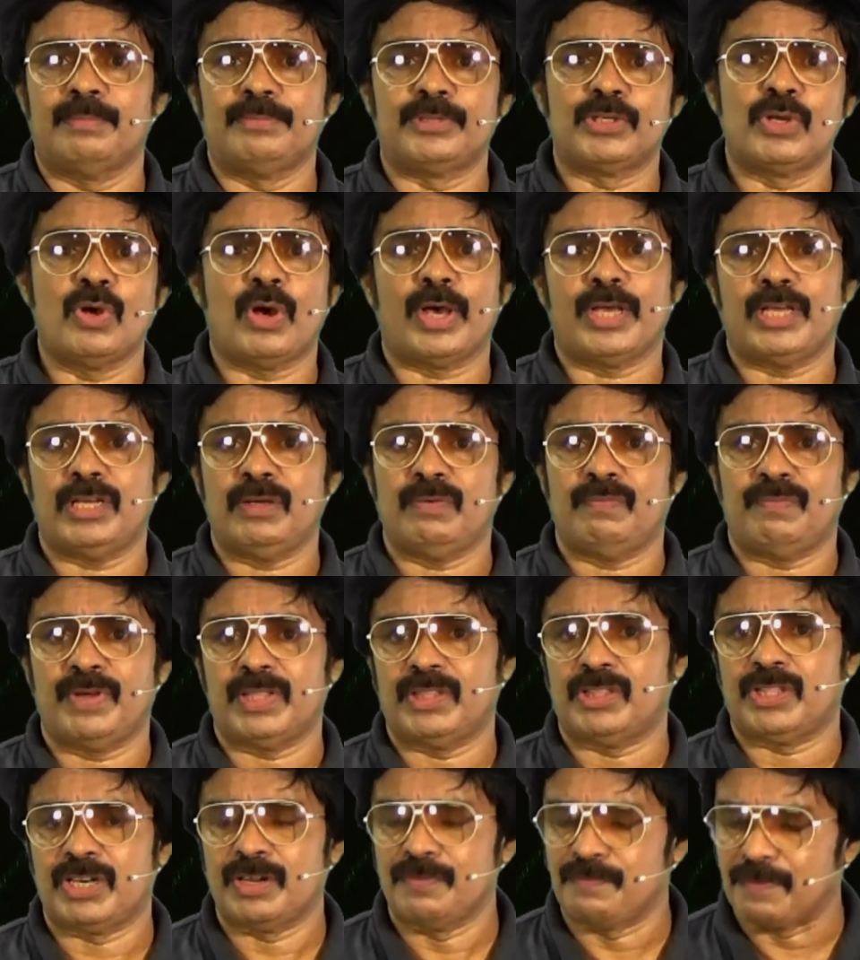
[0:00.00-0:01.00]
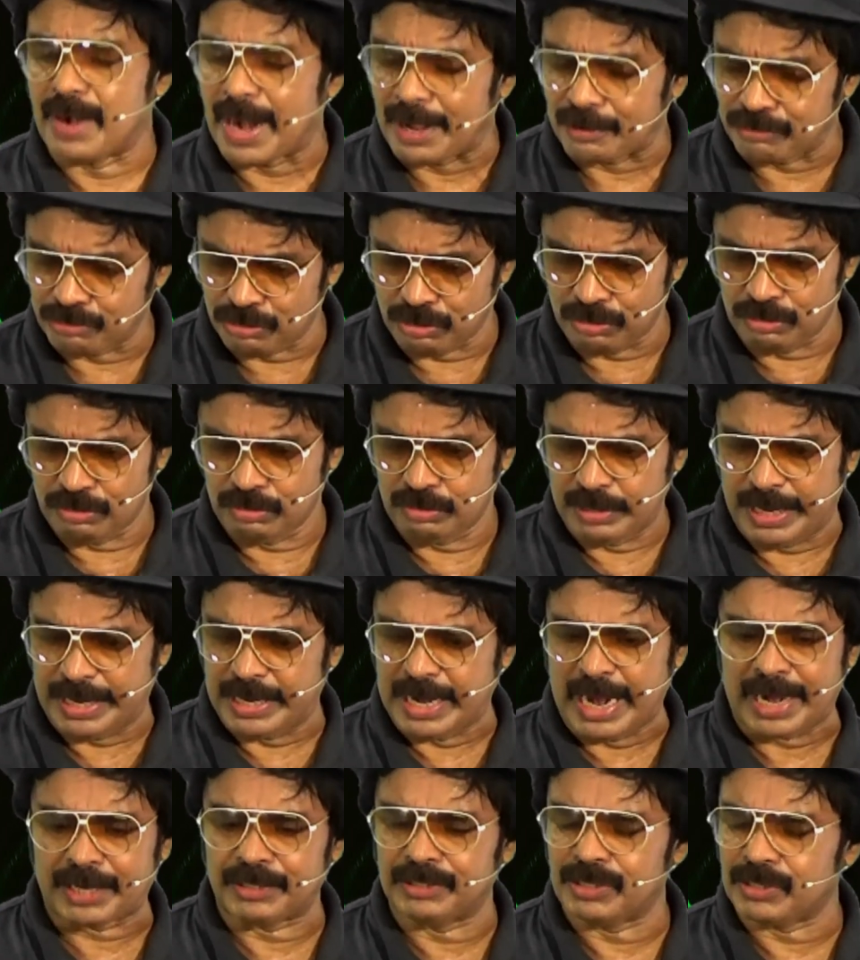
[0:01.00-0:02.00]
terms going with refraction,
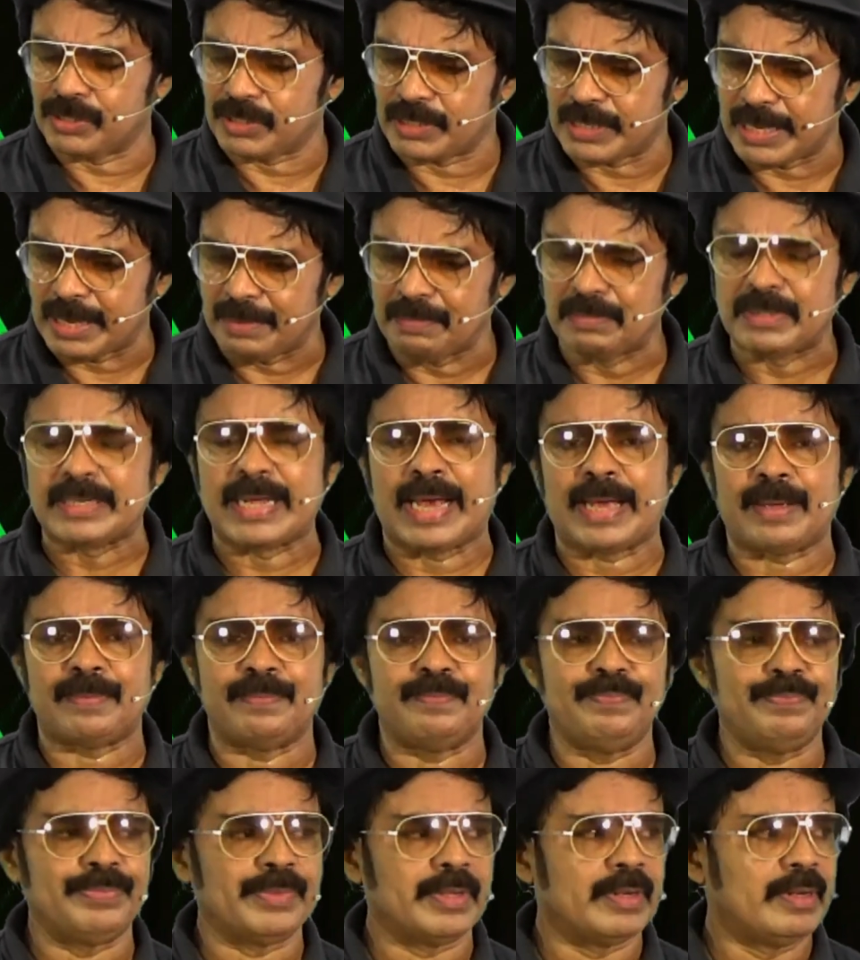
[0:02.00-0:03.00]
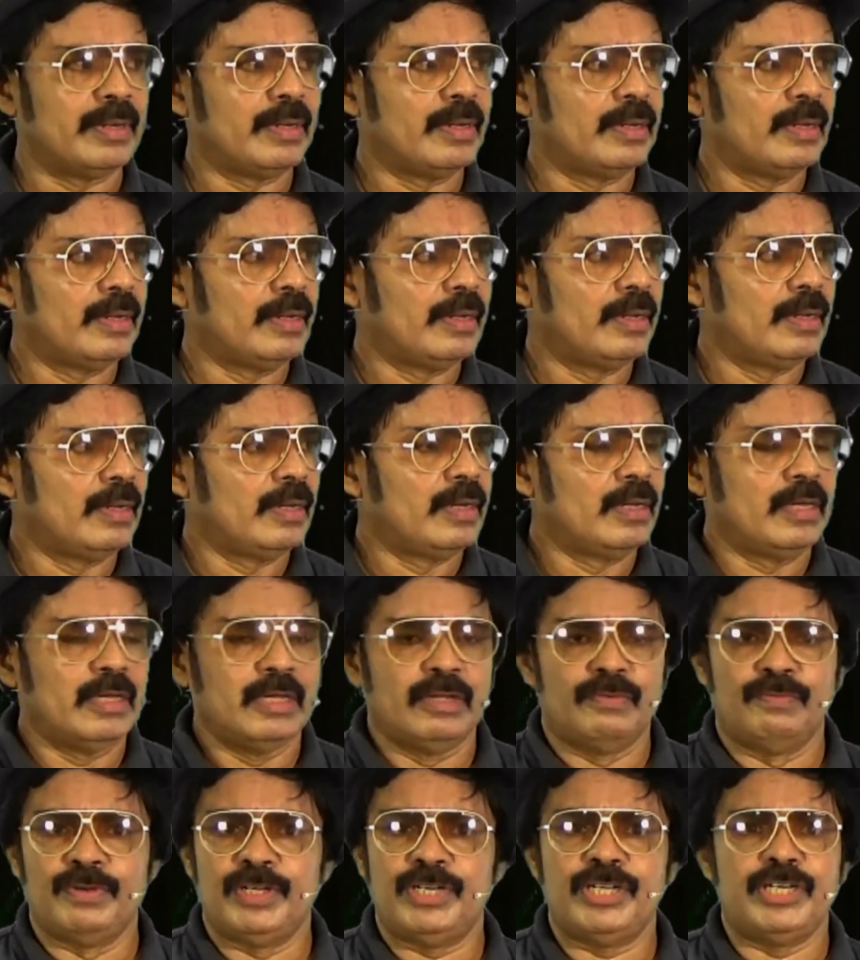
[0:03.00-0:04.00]
and at the same time
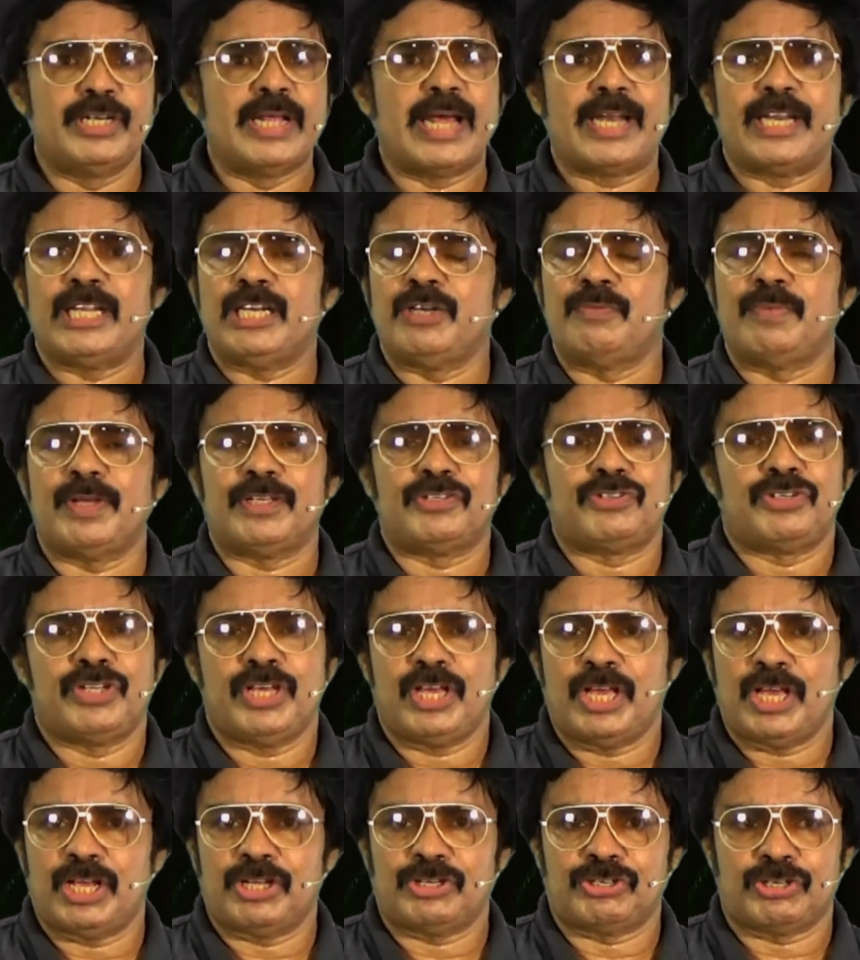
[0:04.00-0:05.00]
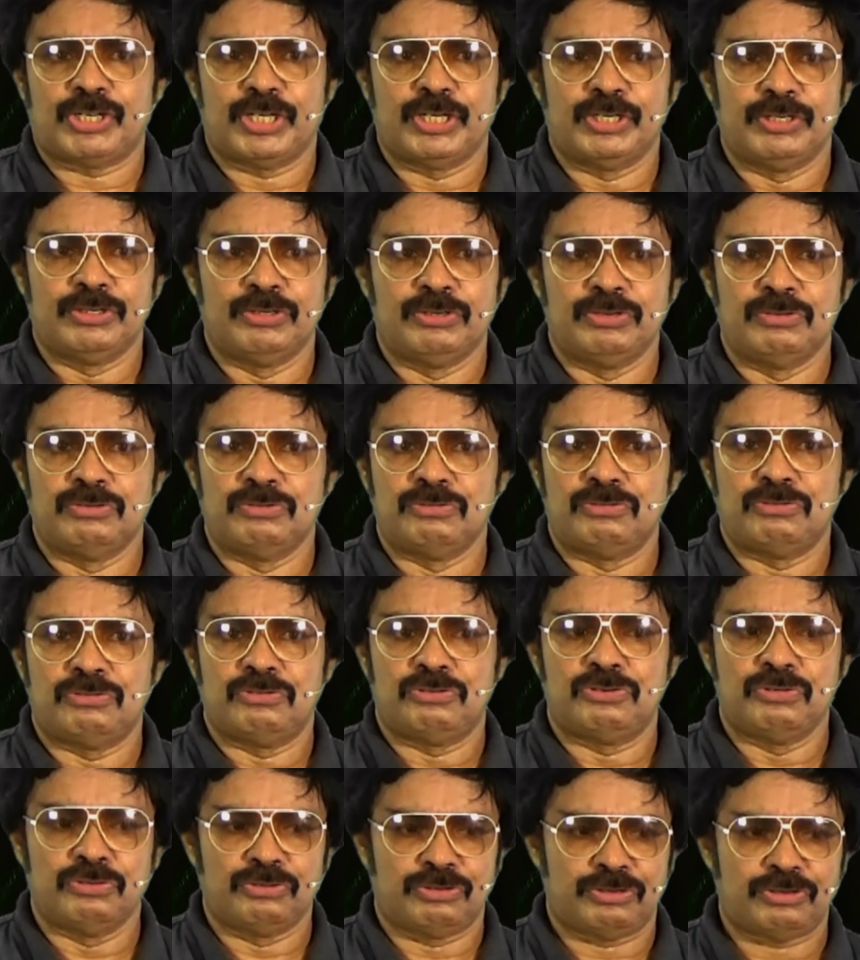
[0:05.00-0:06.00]
we did an investigation
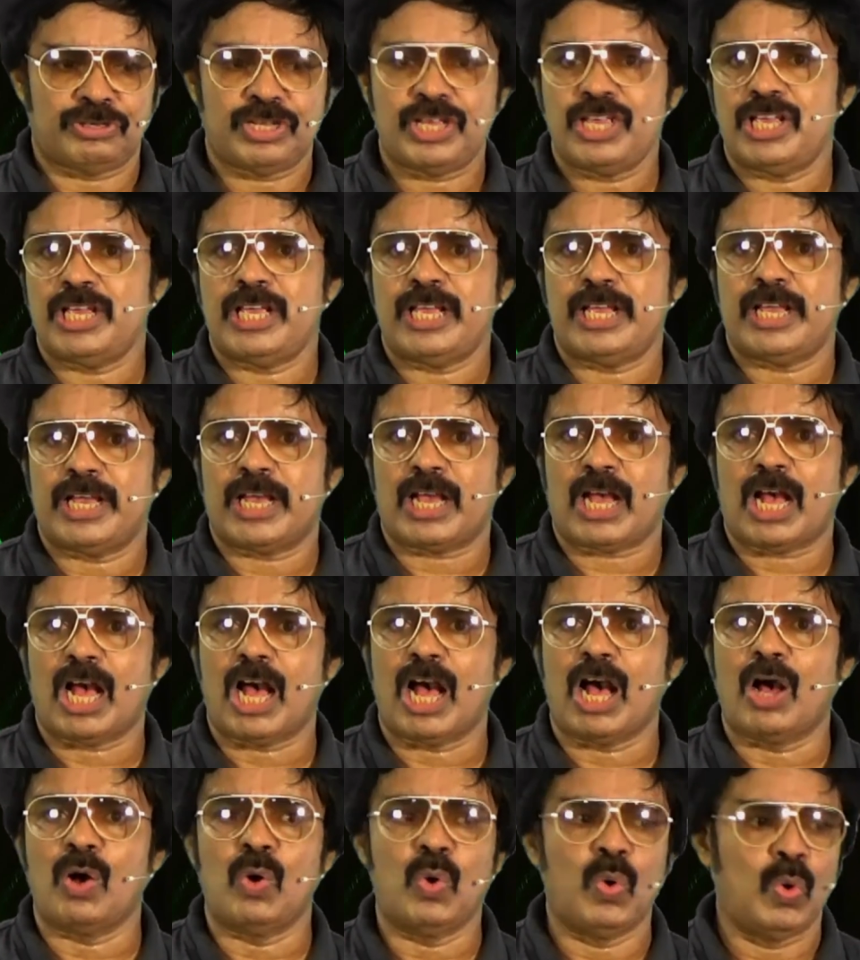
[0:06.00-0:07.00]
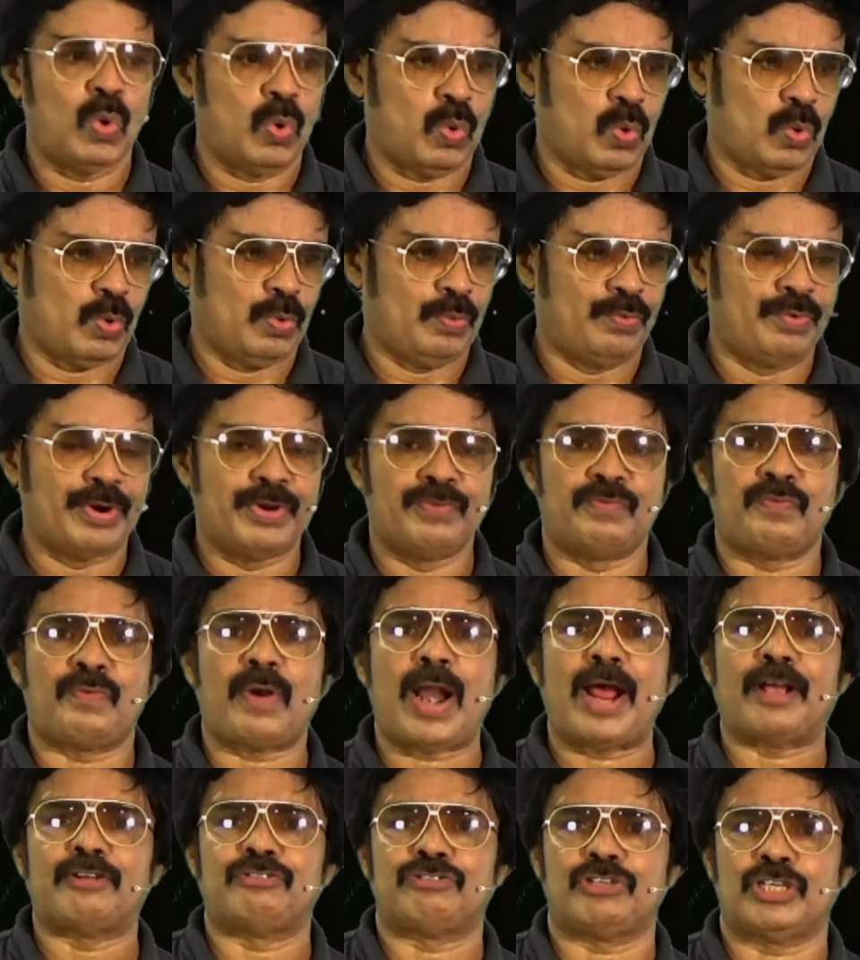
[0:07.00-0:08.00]
to see how
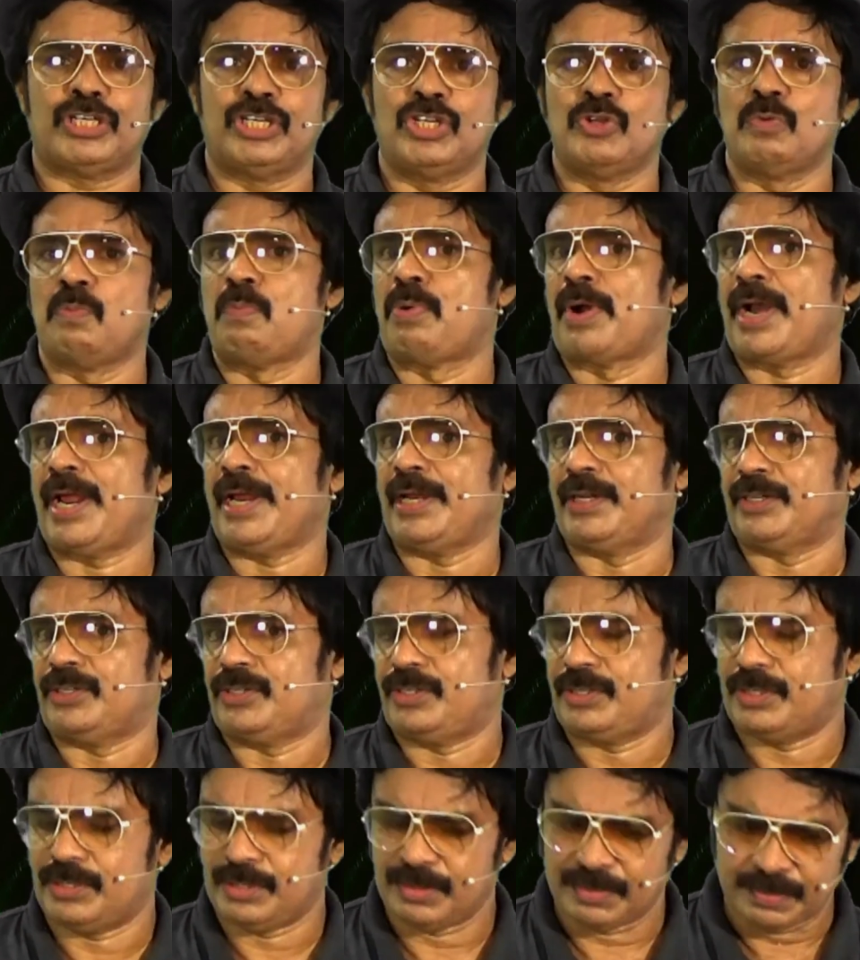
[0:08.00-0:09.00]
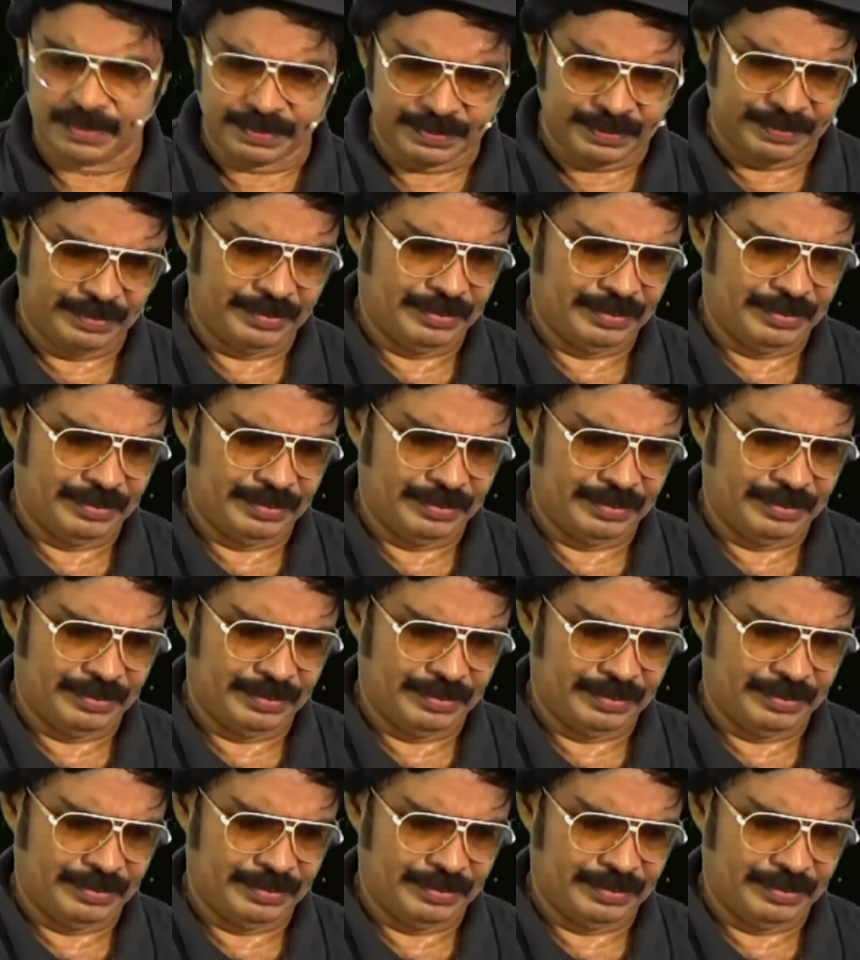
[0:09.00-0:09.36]
refraction operates.